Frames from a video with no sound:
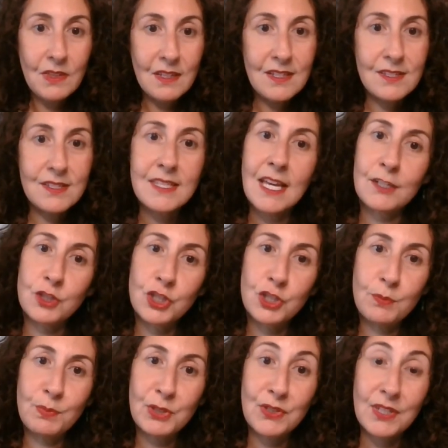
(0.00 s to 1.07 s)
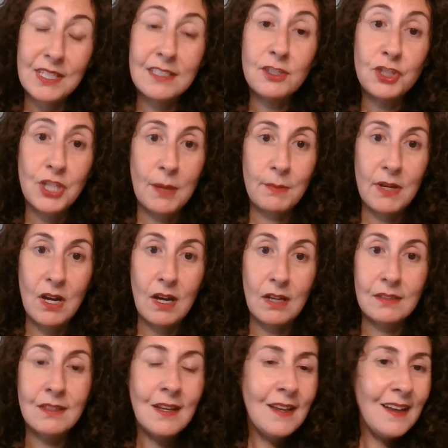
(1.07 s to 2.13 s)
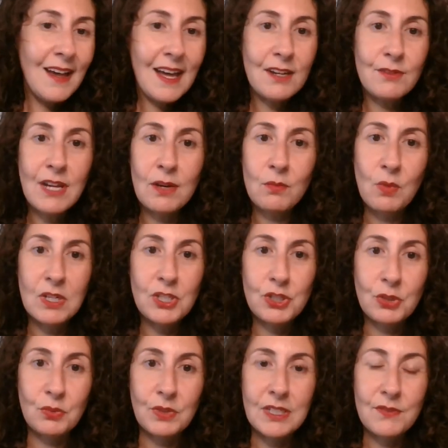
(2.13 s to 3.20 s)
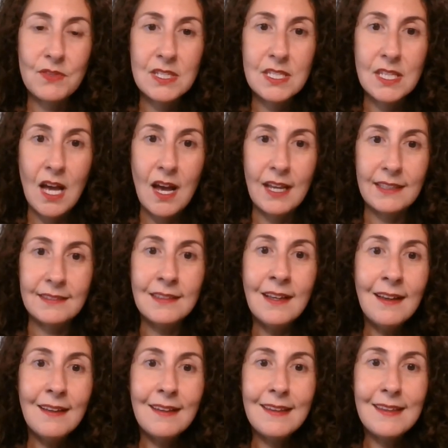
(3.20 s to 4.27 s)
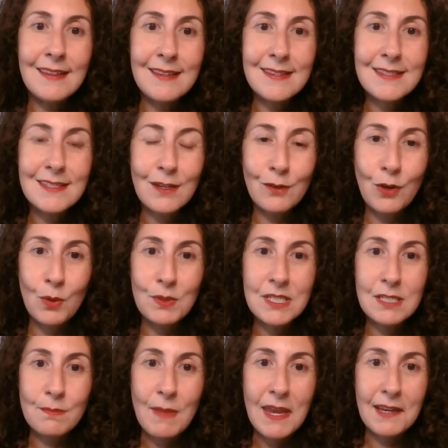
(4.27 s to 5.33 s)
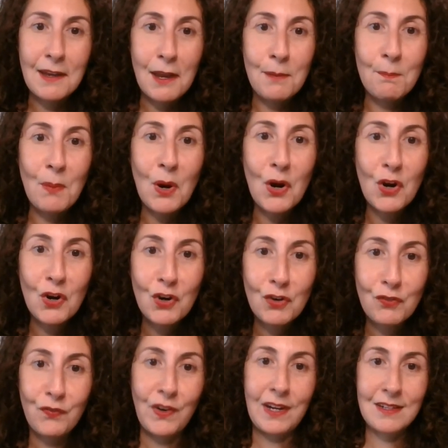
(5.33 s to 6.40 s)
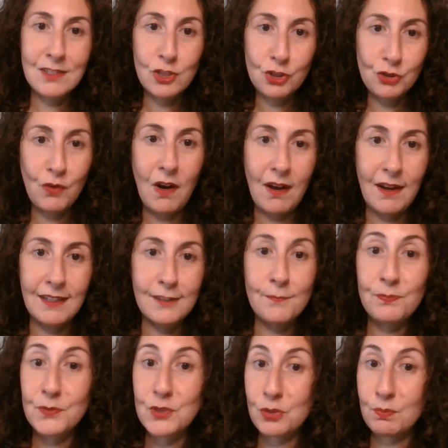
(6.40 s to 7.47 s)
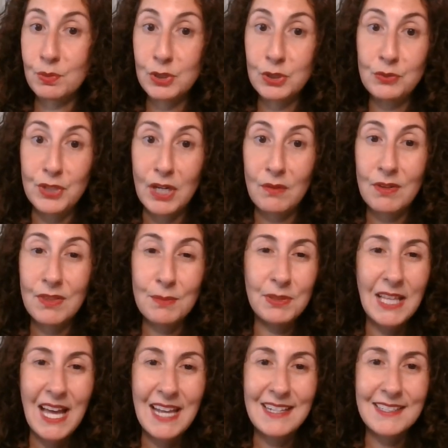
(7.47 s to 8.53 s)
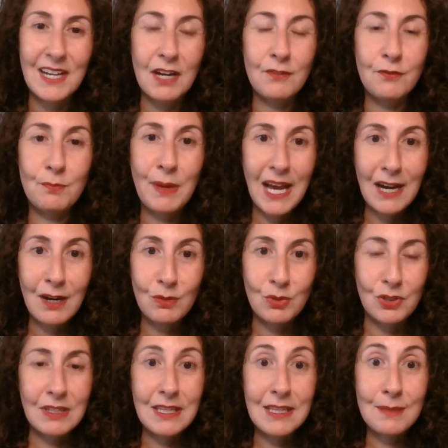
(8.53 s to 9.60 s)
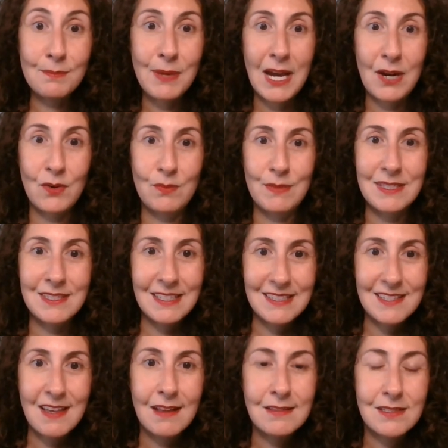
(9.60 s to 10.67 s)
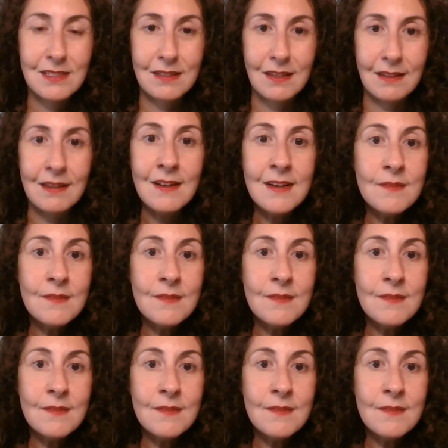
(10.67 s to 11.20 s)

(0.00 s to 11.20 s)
is that Jupiter in Gemini, at around one degree of the sign, is going to make a perfect trine to Pluto, the planet of power, empowerment, intensity.